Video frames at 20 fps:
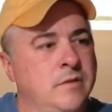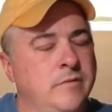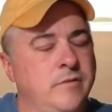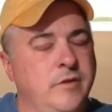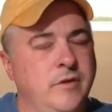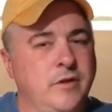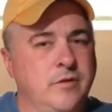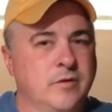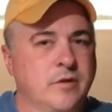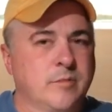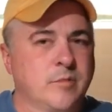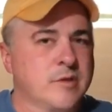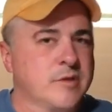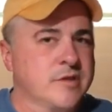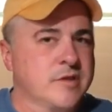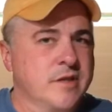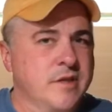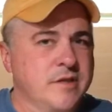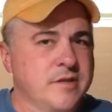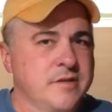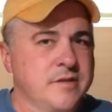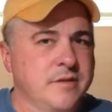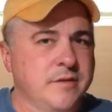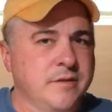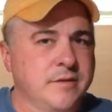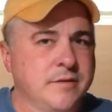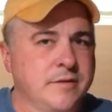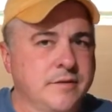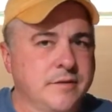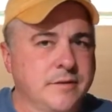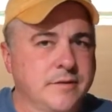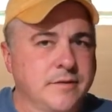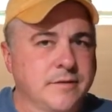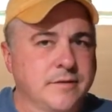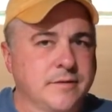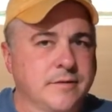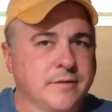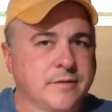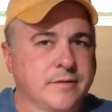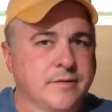video number 6?
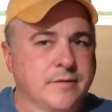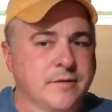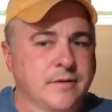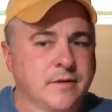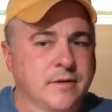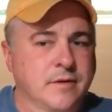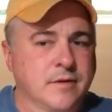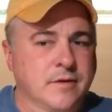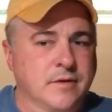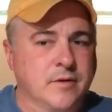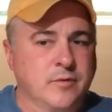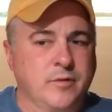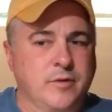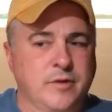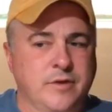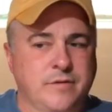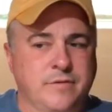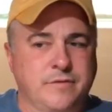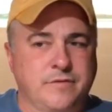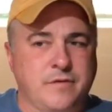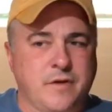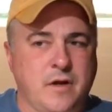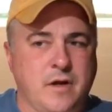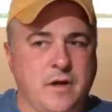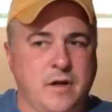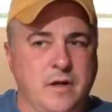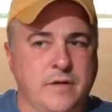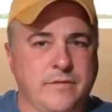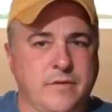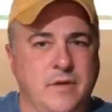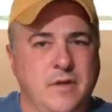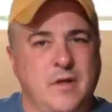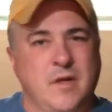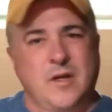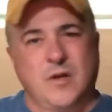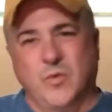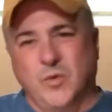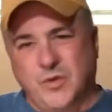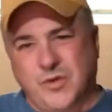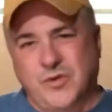I think we did 5.
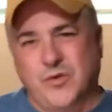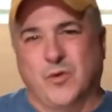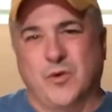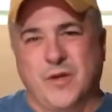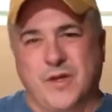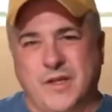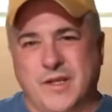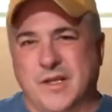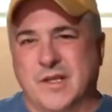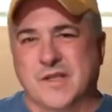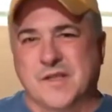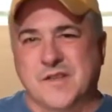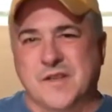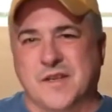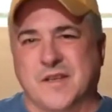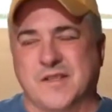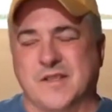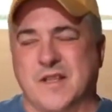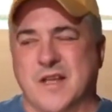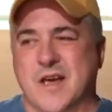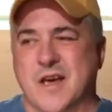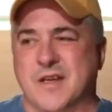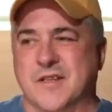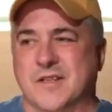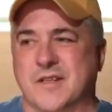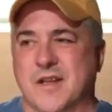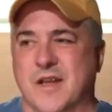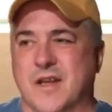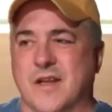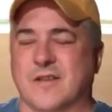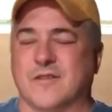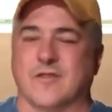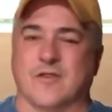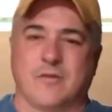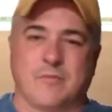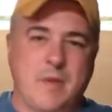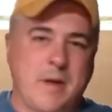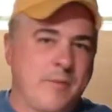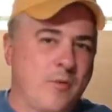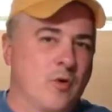We sort of did a 6 last night,
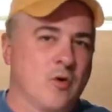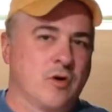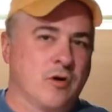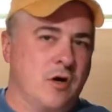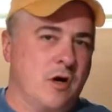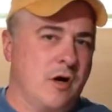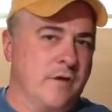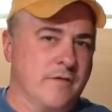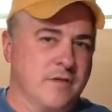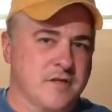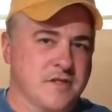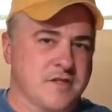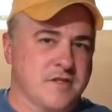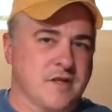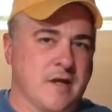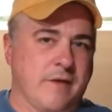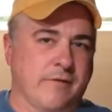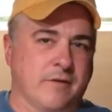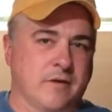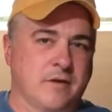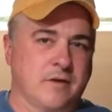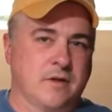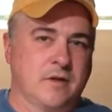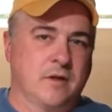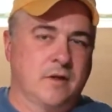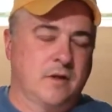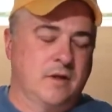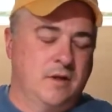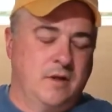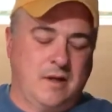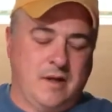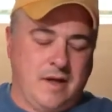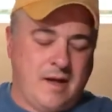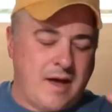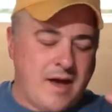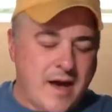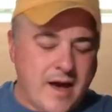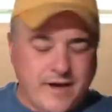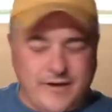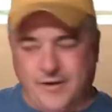so maybe we'll call this 7.
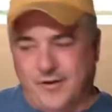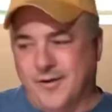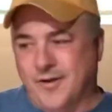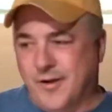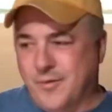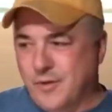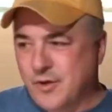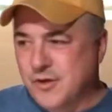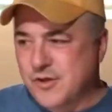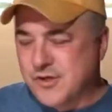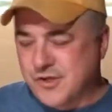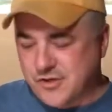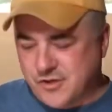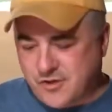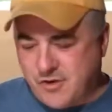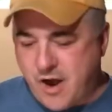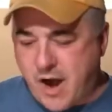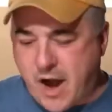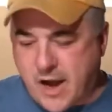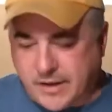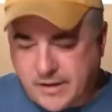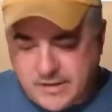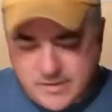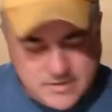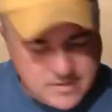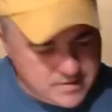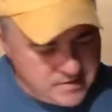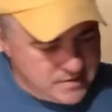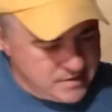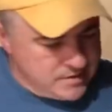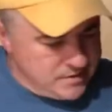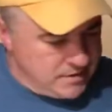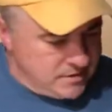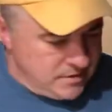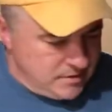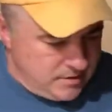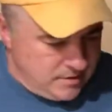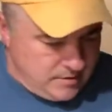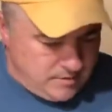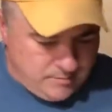I don't know, I'm losing track.
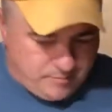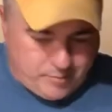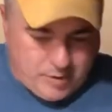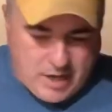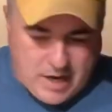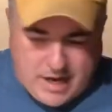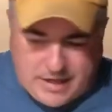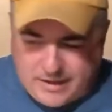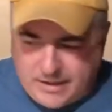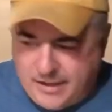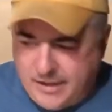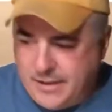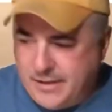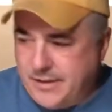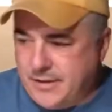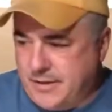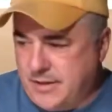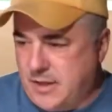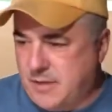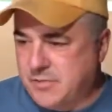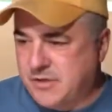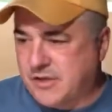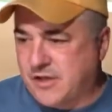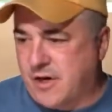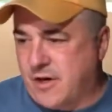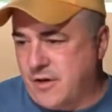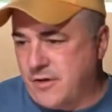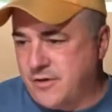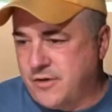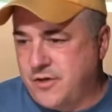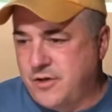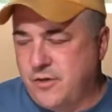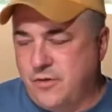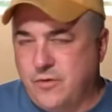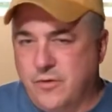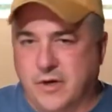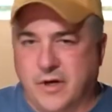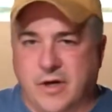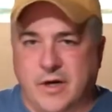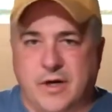But I'm starting
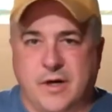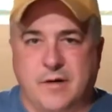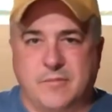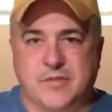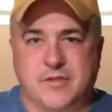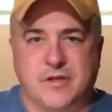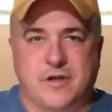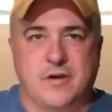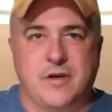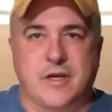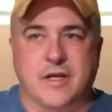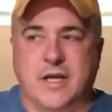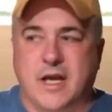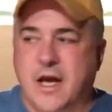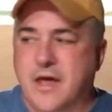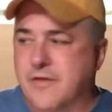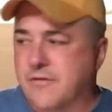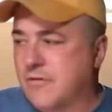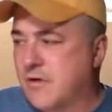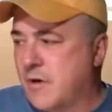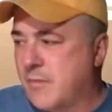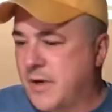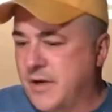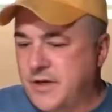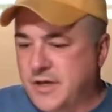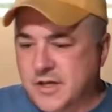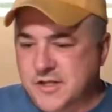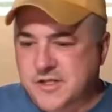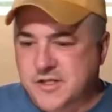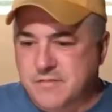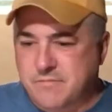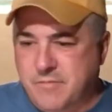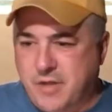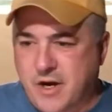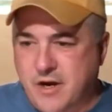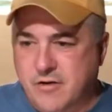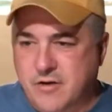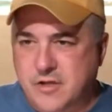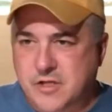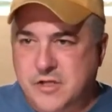to gather all my nuts and
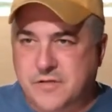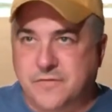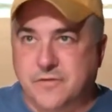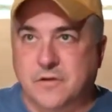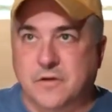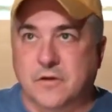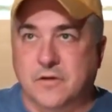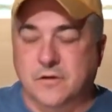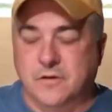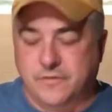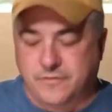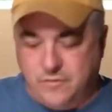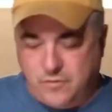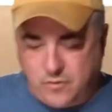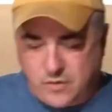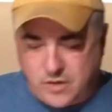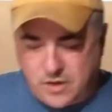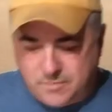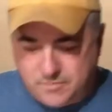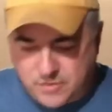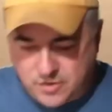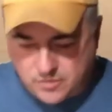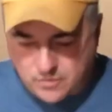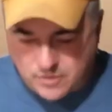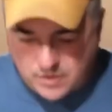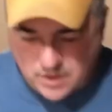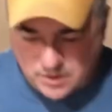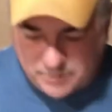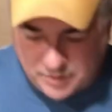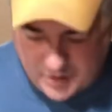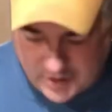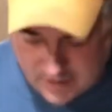berries for what I'm doing up